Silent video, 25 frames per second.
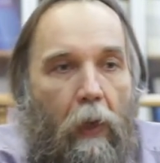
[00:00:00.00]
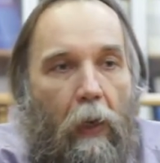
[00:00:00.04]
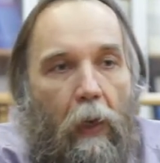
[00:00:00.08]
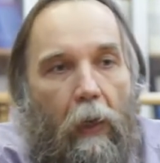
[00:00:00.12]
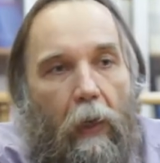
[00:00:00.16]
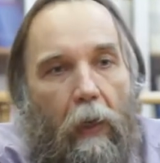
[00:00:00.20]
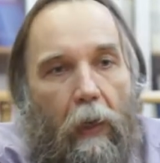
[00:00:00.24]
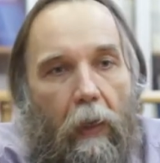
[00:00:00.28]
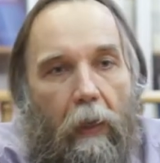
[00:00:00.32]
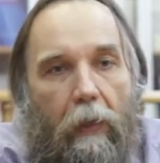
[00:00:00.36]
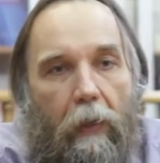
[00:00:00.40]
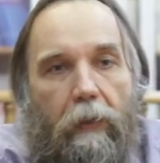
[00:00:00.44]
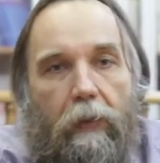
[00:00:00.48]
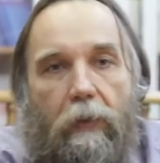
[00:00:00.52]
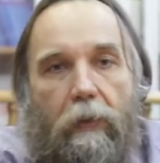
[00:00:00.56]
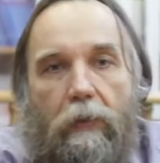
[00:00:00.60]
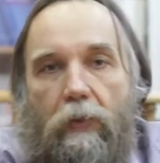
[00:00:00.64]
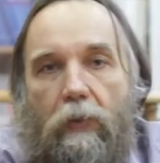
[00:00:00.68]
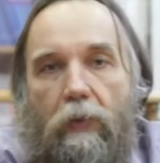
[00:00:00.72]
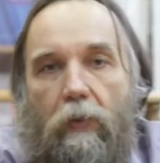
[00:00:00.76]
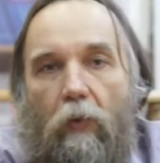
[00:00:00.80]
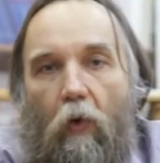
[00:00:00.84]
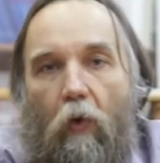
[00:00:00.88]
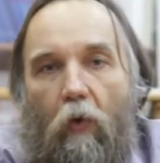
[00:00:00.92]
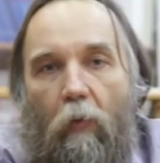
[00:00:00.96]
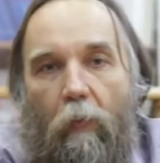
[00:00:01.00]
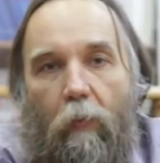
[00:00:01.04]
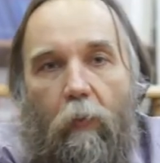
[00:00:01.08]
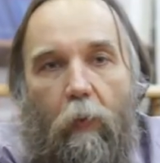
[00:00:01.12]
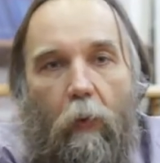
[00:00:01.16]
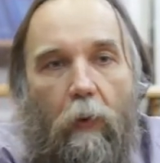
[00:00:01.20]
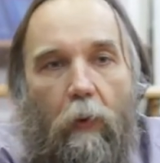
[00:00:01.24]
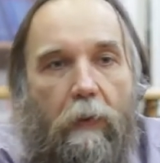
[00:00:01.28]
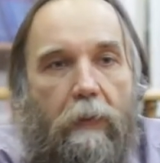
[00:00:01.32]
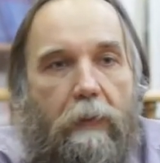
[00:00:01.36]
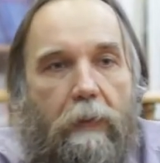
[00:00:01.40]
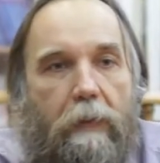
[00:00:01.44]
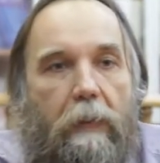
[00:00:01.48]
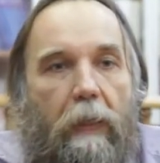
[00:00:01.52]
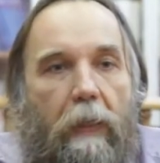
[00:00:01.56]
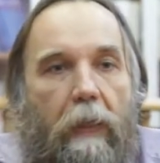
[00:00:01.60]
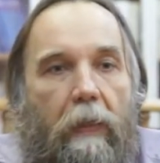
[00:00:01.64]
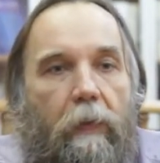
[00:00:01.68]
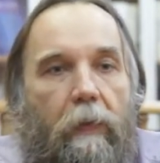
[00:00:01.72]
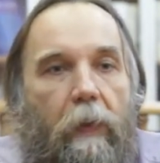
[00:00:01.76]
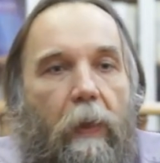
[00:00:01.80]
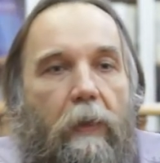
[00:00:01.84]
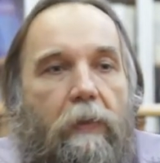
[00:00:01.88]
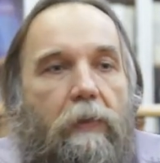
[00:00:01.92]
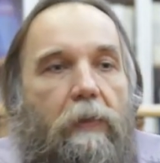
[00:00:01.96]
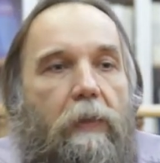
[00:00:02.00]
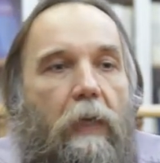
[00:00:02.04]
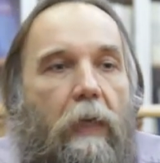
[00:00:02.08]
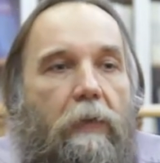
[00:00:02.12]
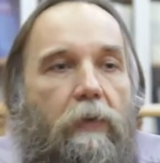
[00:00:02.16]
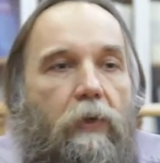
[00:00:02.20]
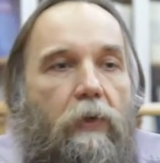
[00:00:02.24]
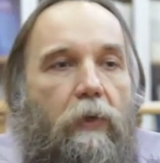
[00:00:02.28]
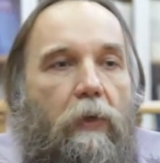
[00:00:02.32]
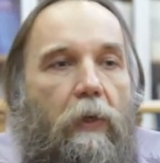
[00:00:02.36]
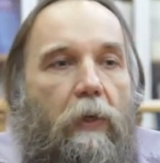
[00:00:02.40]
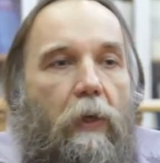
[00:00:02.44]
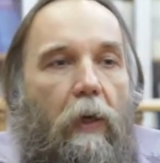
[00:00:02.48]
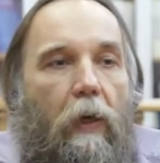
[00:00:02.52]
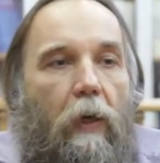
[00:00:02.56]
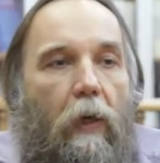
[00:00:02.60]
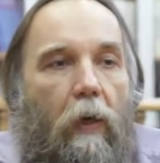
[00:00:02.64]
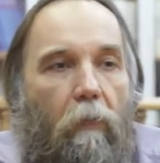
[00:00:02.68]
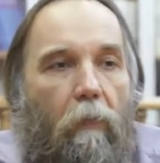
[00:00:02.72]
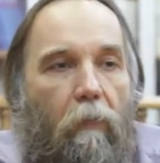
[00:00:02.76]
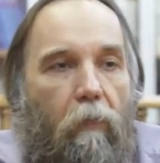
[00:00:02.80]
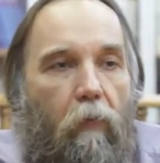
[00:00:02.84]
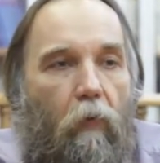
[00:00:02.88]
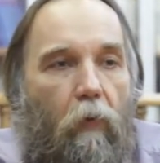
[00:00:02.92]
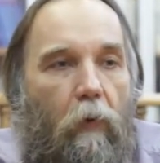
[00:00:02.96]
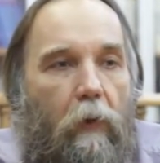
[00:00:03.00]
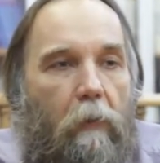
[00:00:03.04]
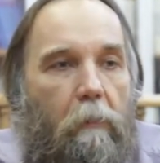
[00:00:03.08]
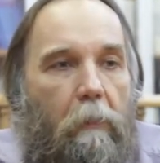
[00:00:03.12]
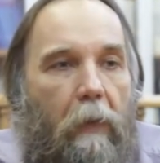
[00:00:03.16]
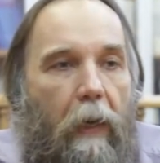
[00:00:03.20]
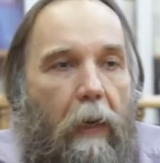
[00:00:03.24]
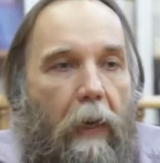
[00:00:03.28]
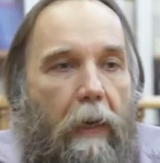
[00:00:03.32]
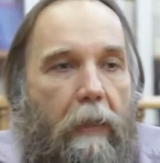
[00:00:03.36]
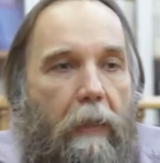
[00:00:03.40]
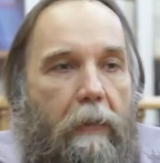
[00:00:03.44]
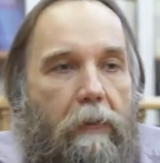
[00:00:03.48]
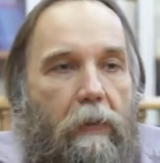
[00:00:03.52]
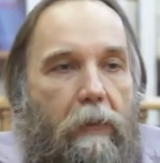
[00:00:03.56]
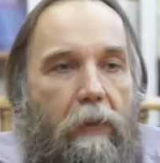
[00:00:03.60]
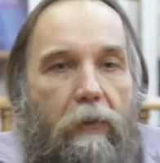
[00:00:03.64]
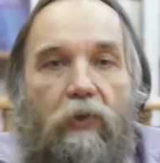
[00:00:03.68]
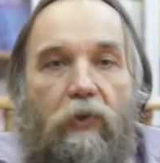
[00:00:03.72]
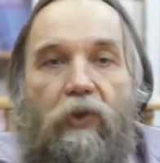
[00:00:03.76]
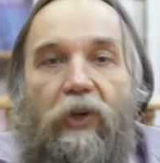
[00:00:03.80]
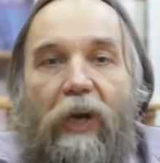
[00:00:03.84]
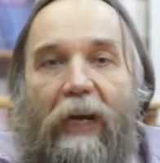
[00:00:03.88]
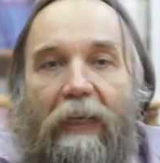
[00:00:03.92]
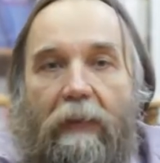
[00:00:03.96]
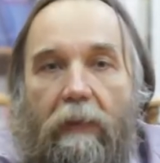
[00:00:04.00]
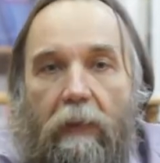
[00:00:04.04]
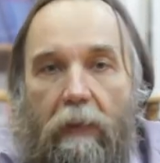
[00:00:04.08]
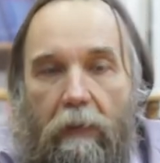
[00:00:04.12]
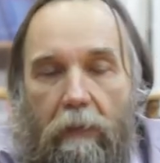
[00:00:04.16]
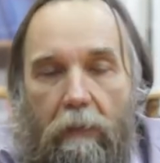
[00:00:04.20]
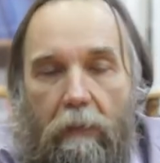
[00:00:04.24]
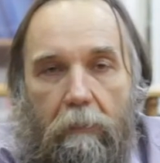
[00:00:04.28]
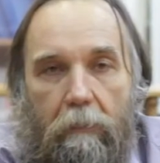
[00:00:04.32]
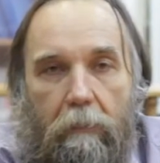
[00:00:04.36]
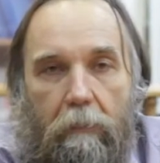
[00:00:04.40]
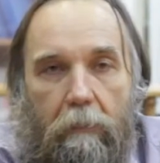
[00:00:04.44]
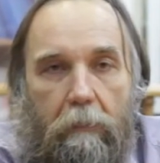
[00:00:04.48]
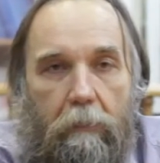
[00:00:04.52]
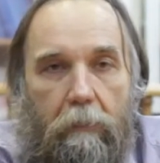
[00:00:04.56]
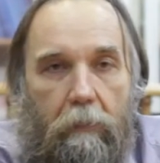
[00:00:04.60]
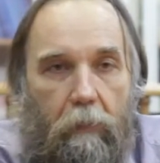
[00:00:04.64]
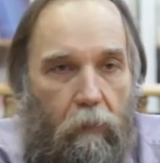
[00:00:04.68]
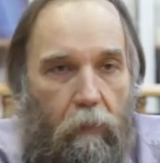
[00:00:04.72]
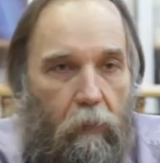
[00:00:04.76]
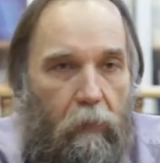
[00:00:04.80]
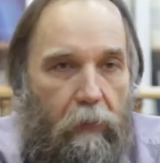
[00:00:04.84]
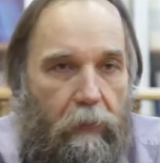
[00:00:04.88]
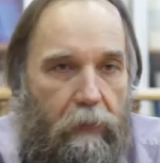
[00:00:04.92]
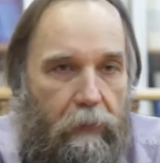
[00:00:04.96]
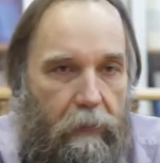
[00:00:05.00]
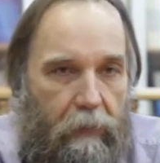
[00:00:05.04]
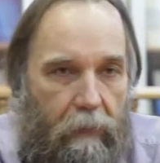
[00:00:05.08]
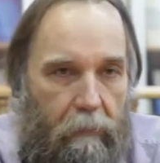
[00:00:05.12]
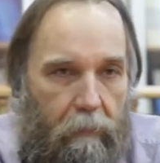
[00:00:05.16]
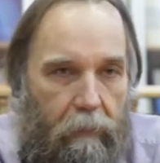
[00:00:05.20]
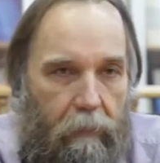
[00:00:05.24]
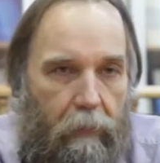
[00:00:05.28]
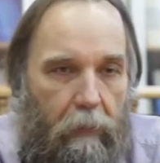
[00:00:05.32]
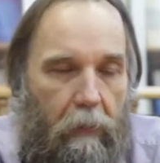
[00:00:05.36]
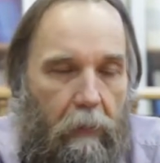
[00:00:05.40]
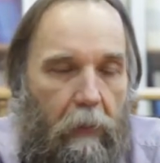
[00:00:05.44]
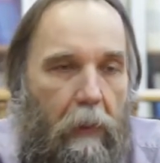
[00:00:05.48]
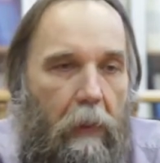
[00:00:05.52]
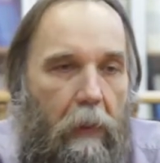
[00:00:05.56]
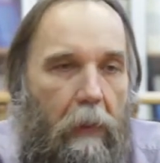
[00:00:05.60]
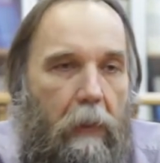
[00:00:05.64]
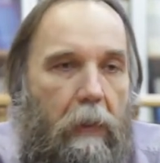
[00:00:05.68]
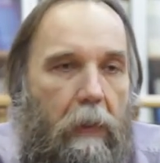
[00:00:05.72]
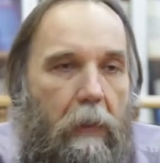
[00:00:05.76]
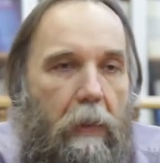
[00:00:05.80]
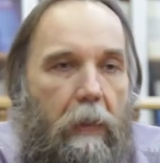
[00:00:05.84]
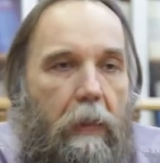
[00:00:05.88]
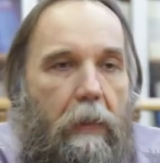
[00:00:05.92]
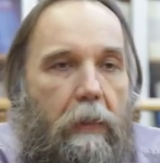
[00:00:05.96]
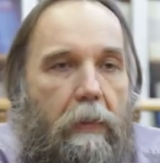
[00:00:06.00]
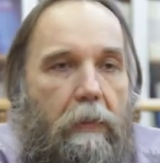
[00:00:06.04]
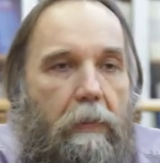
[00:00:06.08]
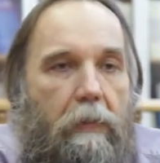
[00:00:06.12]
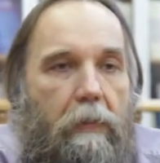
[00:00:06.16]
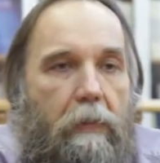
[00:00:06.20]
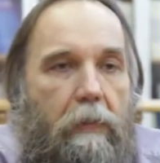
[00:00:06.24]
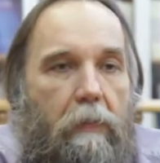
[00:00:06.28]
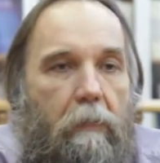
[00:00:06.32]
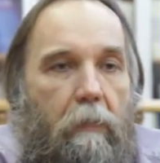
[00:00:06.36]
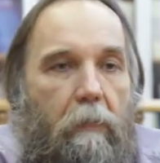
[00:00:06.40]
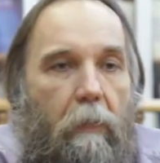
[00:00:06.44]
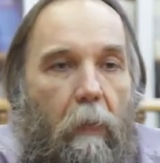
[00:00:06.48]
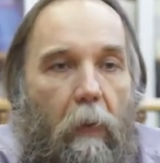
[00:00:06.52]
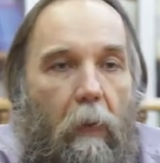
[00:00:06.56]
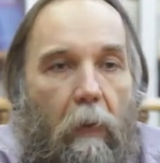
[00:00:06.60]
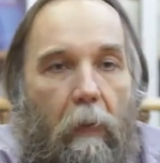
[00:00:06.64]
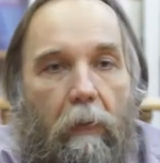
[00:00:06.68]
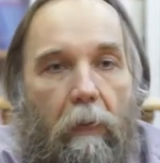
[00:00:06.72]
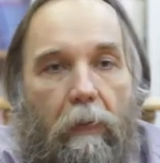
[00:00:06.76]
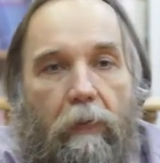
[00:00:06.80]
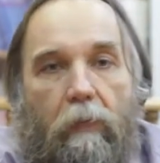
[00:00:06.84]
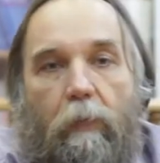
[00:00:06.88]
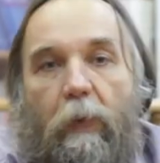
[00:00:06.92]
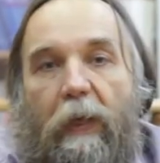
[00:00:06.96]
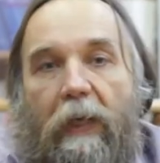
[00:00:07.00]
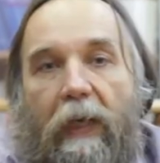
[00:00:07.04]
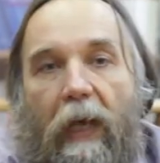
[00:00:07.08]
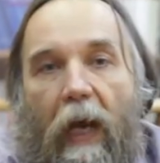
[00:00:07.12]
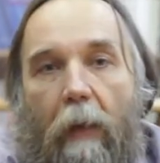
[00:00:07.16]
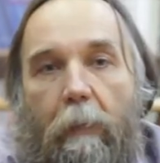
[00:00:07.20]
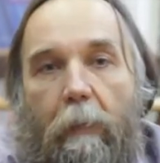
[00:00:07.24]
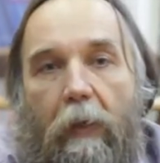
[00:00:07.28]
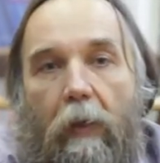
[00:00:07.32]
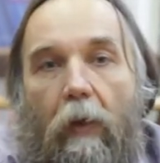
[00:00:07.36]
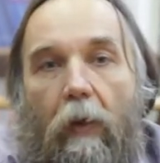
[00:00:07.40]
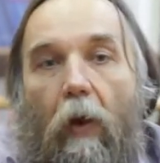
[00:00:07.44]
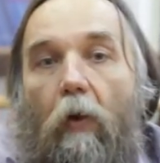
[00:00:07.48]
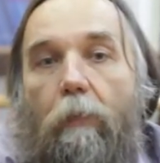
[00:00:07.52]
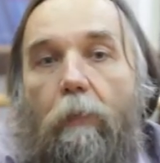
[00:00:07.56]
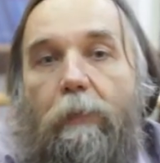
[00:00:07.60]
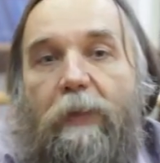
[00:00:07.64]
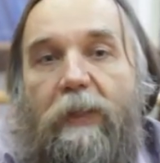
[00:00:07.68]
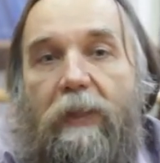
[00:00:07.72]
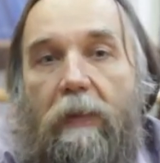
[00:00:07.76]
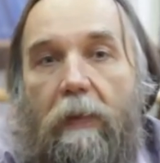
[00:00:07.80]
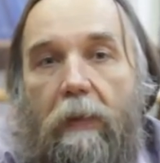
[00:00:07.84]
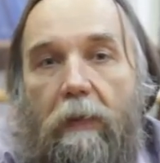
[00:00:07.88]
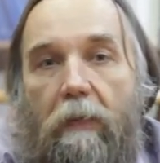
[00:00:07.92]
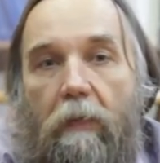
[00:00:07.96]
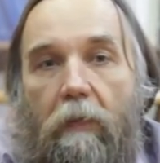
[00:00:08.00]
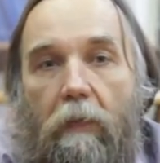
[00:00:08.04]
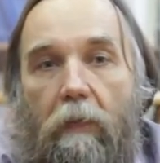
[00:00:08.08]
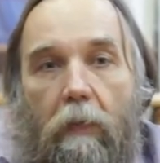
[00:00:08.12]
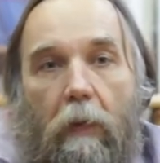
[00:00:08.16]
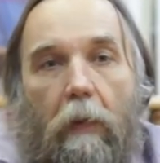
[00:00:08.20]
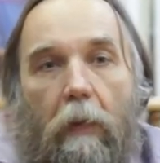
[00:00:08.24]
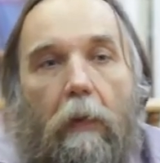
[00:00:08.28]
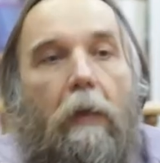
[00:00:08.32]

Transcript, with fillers: It is obvious that such form as gender, for example, is becoming obsolete.